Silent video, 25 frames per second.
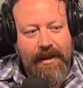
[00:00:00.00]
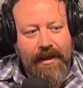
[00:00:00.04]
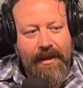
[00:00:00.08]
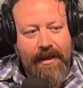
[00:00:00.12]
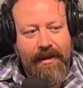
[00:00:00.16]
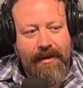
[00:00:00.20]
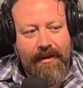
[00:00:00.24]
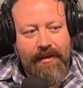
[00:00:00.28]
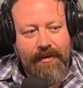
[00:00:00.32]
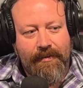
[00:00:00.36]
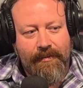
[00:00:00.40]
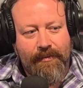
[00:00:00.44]

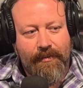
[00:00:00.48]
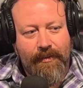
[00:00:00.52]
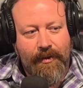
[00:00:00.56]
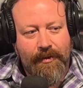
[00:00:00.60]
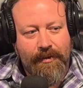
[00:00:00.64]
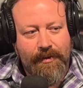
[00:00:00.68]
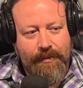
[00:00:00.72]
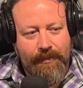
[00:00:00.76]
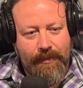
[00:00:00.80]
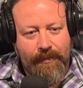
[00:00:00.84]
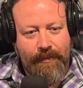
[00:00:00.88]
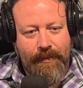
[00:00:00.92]
had
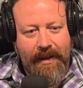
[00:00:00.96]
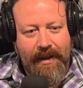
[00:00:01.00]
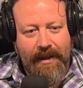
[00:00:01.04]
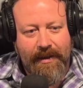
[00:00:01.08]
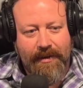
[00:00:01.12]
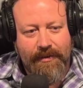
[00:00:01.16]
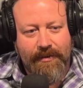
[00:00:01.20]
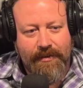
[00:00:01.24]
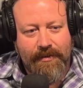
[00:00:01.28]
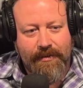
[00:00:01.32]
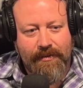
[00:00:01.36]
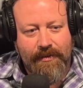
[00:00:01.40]
multiple
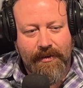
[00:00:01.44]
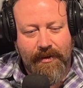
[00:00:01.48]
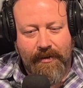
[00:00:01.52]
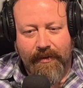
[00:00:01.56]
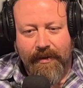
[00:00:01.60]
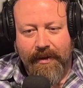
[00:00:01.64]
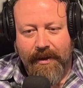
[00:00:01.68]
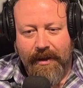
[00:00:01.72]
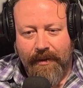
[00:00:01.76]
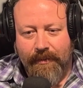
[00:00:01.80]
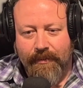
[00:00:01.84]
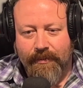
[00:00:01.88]
bands
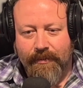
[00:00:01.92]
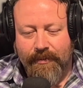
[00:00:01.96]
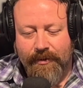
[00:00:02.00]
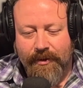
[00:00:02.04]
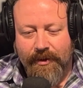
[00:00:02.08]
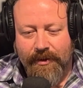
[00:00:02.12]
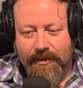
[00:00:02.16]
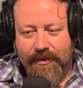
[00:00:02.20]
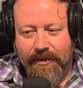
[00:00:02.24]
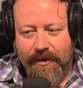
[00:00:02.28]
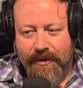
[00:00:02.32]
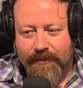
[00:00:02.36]
growing up,
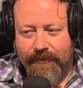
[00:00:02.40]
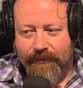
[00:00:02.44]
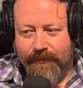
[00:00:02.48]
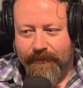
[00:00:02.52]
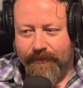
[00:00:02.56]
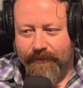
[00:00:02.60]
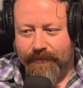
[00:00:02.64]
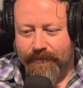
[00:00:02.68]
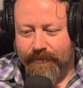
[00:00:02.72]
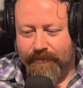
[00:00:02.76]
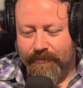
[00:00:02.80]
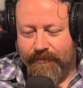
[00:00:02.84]
just as
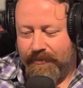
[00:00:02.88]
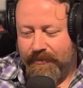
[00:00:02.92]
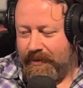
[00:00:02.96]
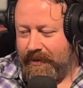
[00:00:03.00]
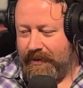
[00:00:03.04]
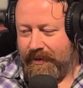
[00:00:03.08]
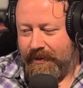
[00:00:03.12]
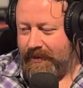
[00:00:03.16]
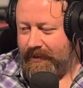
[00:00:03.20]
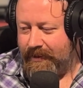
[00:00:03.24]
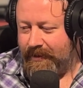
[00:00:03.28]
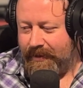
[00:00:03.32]

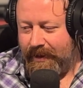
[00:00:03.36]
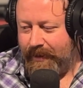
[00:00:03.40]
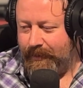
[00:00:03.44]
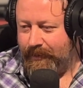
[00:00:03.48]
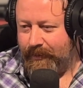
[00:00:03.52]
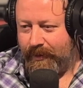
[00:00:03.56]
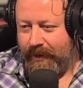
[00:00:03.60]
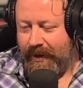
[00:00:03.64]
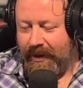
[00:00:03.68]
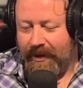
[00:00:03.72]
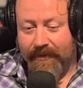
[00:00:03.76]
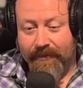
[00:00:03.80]
to keep
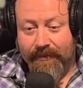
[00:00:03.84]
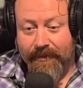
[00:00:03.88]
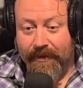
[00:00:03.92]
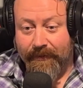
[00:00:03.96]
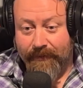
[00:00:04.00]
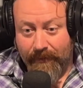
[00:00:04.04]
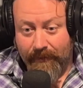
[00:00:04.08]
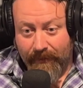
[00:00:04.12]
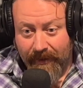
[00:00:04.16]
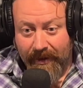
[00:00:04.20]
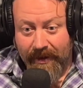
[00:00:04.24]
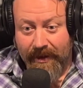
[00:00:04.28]
creative in
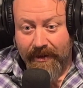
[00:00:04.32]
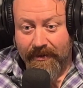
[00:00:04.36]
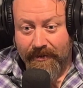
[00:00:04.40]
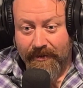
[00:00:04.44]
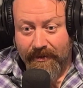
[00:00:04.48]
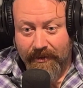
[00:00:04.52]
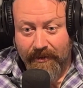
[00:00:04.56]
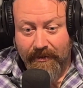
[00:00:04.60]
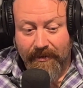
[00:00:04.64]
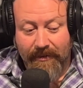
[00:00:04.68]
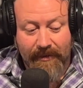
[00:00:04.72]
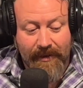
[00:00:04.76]
different
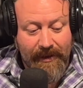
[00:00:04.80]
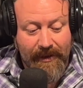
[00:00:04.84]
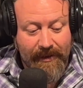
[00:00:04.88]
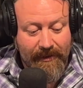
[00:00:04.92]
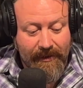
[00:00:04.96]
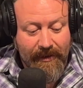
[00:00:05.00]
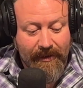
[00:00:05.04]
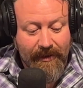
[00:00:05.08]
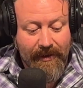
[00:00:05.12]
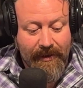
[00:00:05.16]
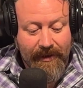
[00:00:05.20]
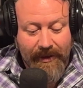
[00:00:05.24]
ways. Like
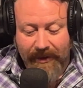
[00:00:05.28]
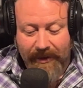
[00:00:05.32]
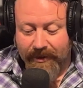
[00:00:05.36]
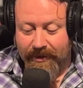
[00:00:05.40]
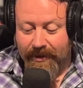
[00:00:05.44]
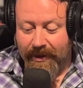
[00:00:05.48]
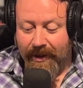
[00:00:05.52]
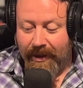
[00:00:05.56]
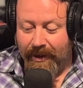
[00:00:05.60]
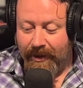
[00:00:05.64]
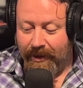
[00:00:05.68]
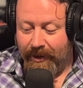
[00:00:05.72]
in
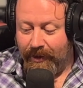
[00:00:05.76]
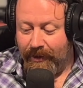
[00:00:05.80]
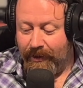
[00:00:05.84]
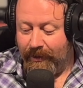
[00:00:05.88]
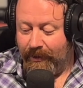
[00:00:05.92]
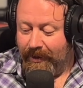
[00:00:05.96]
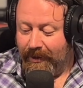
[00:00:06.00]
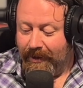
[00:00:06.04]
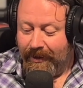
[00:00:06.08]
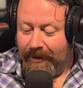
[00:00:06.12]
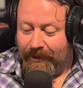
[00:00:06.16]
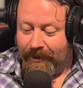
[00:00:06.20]

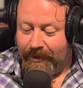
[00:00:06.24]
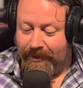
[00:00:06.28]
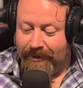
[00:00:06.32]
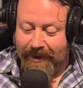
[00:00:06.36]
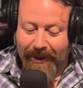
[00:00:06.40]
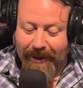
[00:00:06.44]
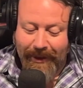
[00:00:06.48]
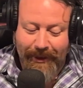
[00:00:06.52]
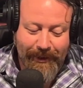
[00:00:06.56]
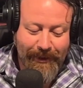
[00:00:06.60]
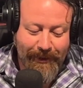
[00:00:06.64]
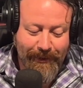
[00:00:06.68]
Tahoe, there's
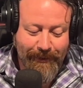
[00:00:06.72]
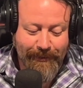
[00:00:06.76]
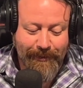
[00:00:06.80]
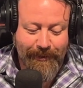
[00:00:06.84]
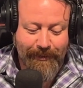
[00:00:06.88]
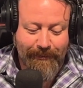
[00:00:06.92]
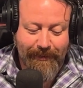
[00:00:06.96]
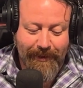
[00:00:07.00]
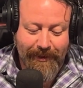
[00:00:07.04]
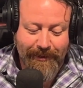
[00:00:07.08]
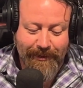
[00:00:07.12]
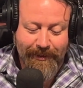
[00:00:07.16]
not a huge
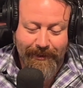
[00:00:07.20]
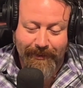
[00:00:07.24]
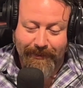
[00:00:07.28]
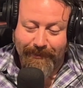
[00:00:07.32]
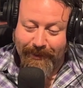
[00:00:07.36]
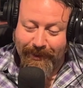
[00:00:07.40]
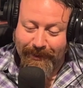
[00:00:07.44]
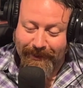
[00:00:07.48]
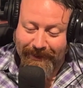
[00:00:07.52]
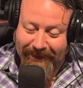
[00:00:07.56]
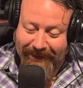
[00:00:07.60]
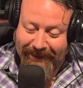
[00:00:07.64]
original
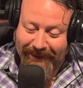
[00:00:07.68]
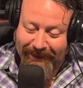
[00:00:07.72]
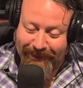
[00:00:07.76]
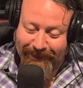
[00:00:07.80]
music